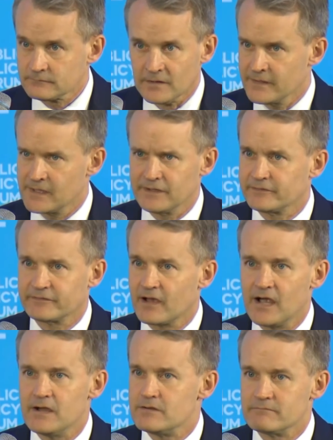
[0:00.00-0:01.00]
That is,
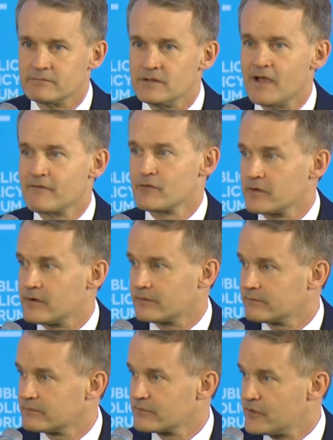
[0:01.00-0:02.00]
I never
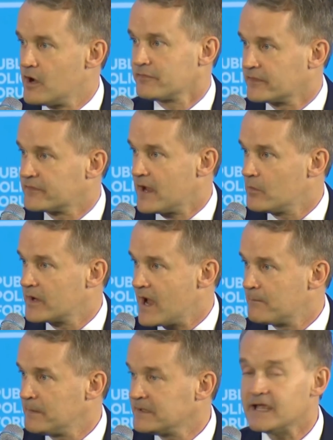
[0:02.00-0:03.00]
thought that that would
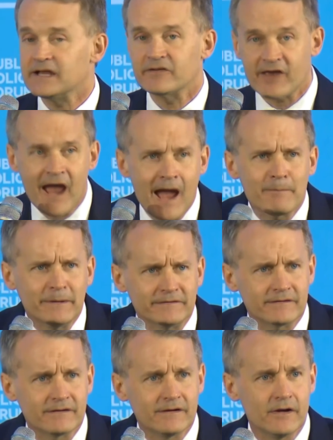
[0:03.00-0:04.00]
happen. It has happened.
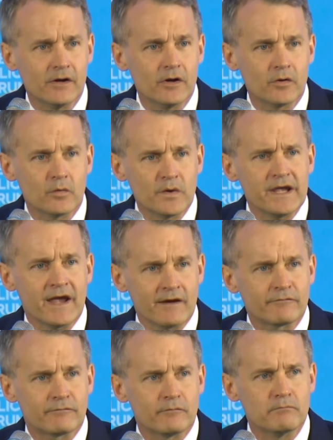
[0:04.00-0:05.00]
We have
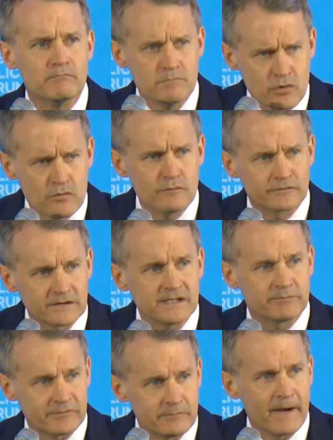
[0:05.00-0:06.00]
moved
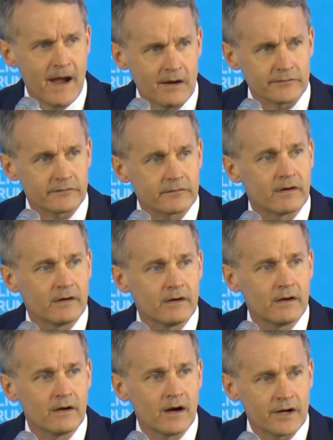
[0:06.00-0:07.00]
leaps and bounds.
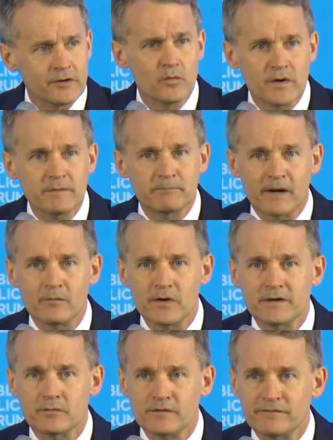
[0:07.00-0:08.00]
I know week by
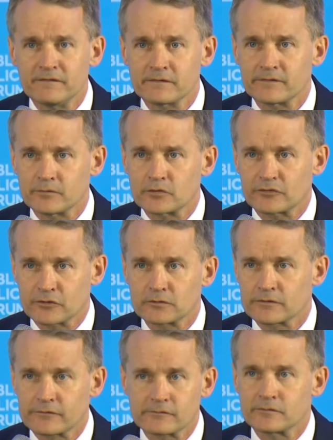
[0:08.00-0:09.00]
week we feel that we're
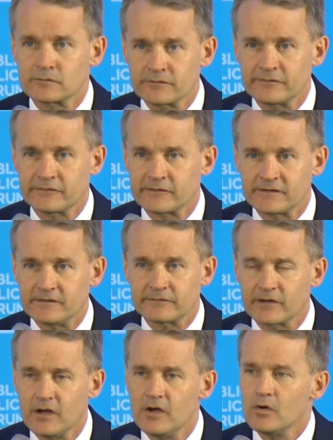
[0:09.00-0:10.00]
turtles or tortoises on this.
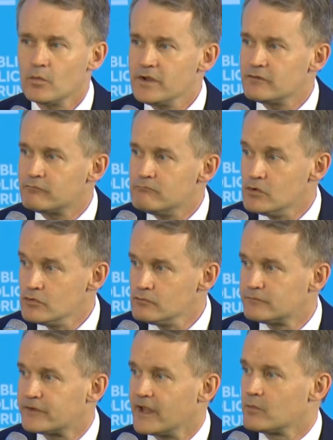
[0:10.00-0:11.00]
We have
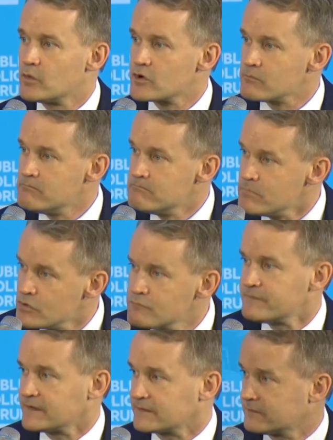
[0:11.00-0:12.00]
moved and we are moving.